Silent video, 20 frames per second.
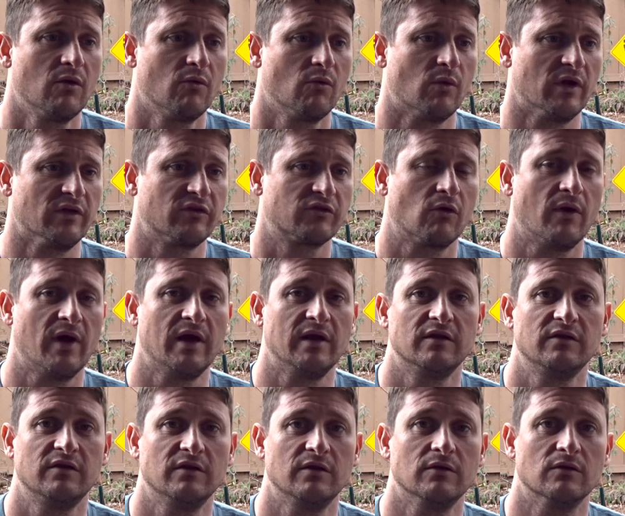what's going
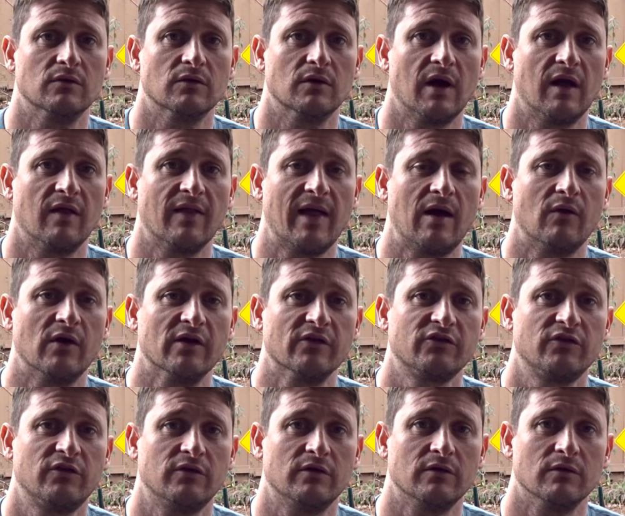to allow
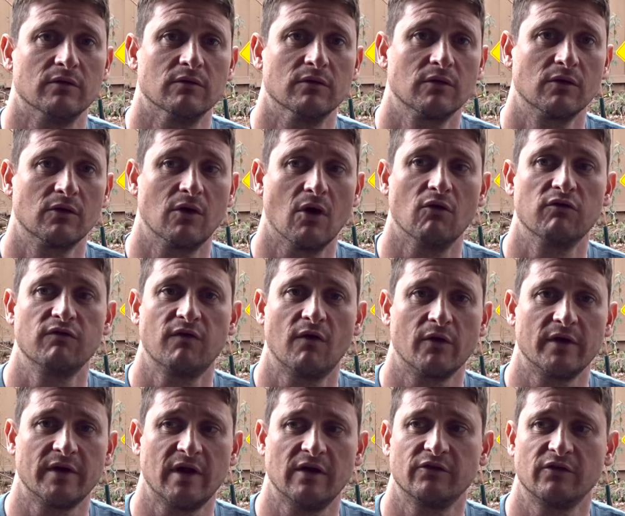us to go
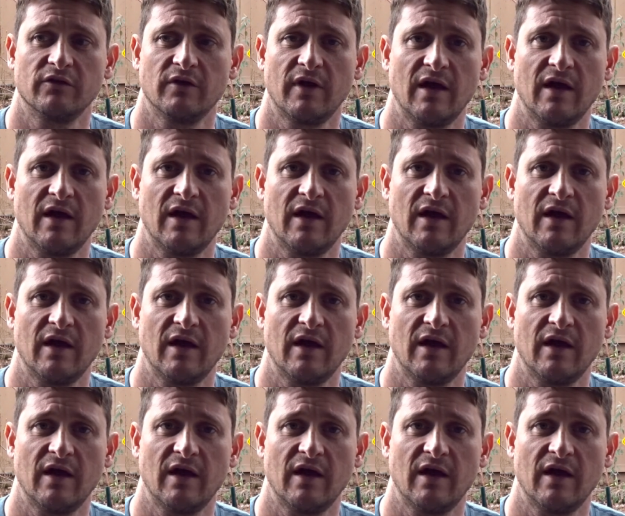forward as a